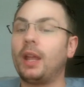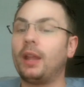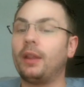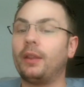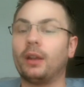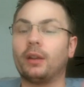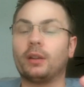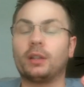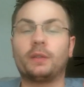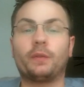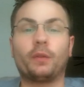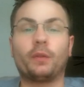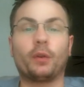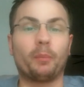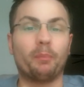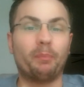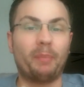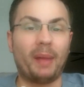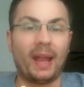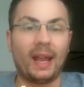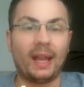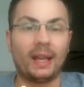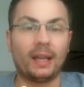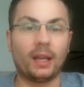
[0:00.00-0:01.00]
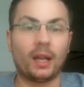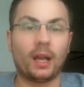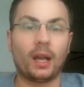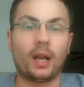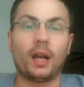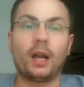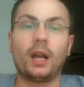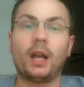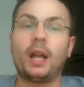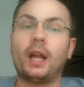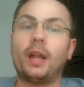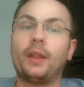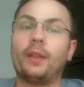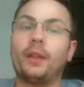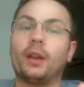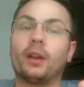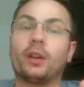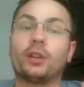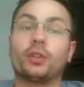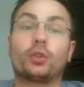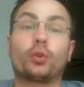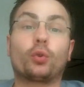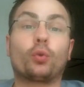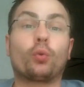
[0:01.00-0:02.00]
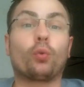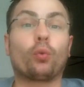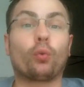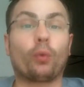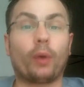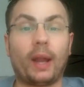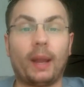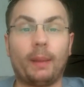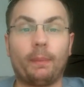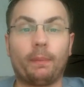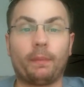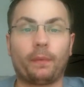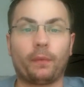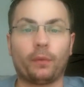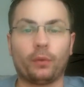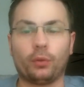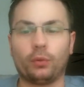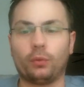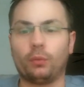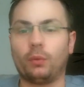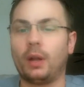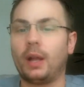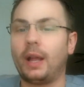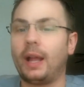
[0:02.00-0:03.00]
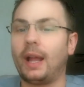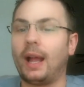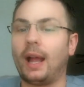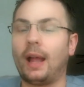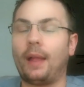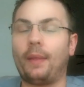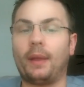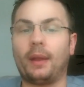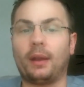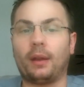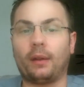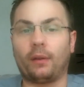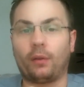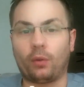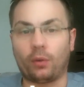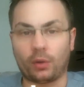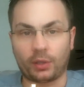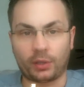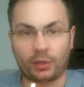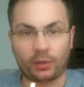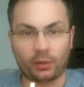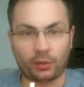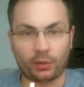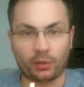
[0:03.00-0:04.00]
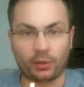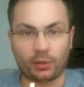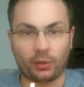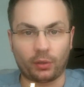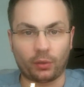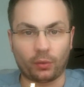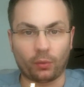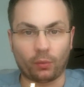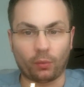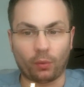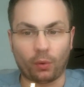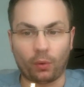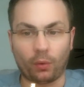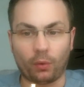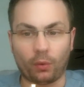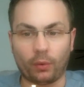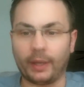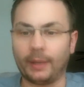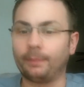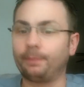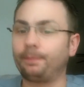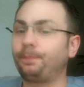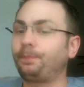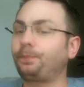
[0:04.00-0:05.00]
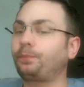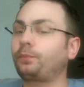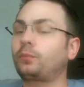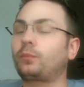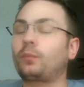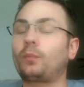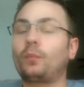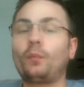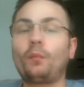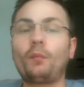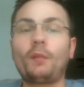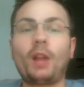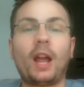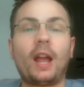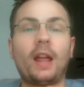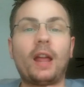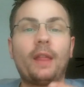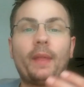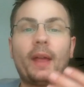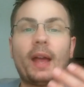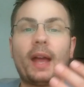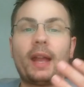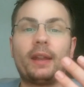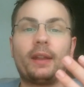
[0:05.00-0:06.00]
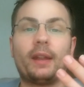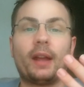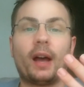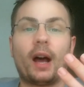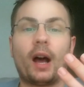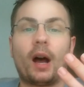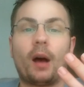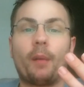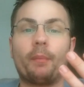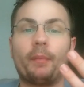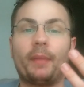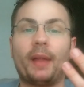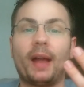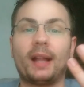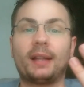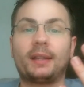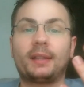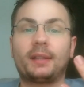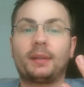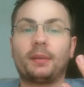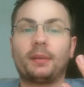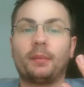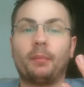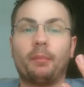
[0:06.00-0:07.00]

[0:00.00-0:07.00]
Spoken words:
there's verbena, there's grapefruit, and then of course there's the neroli. And then that's